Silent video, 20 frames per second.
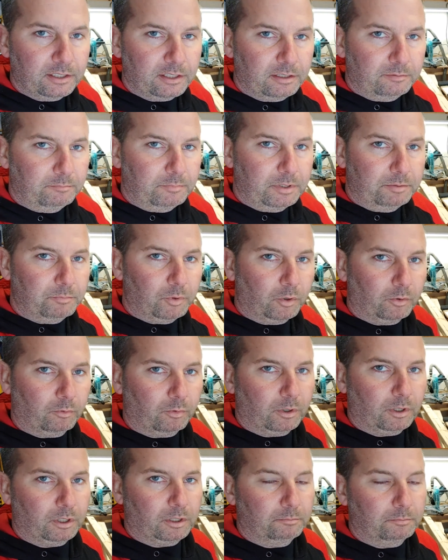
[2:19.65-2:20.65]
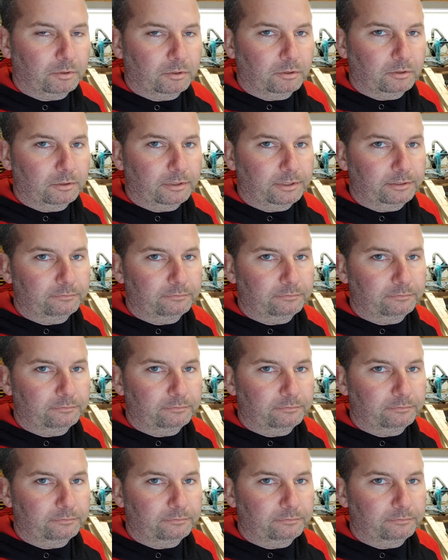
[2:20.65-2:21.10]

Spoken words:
can be more workable.